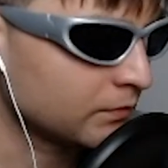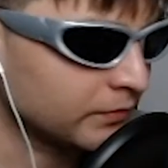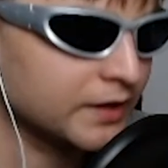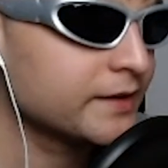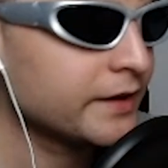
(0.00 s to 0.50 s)

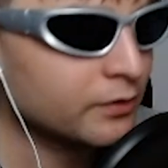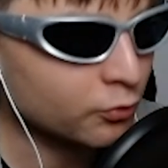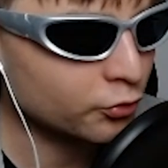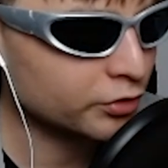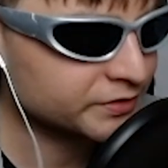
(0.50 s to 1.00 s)
melee
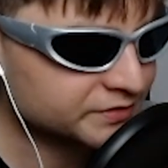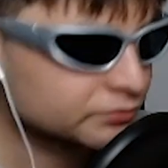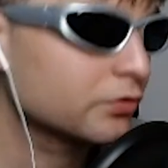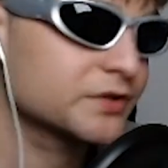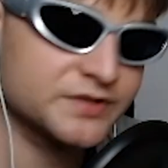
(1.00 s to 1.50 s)
or
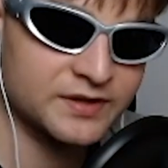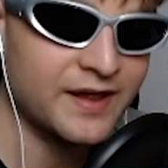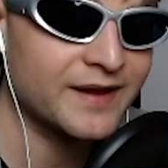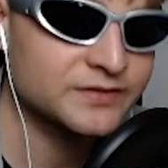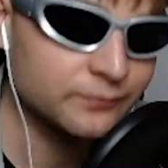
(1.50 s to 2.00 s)
swords
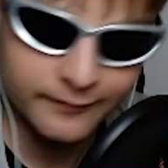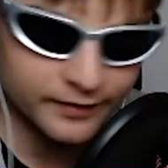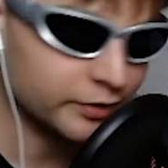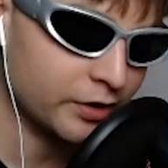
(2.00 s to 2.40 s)
attacks very